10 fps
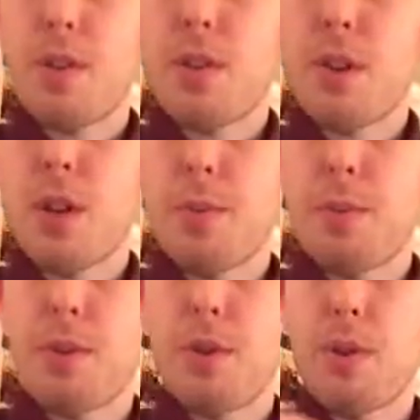over the
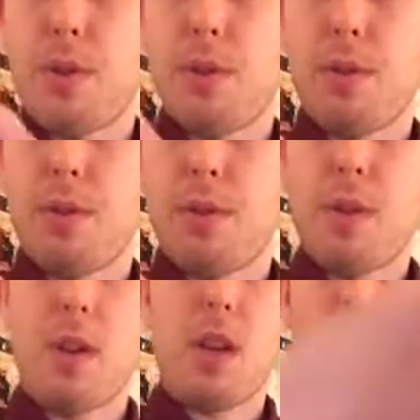top of
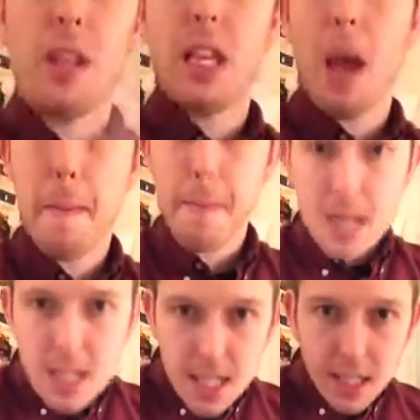the
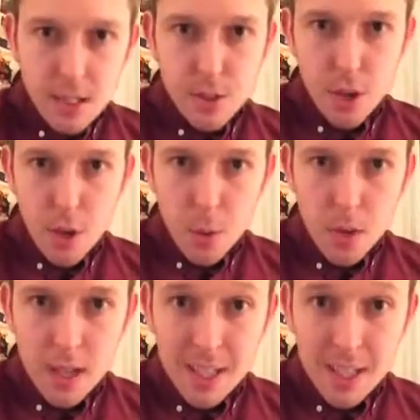bunting. So here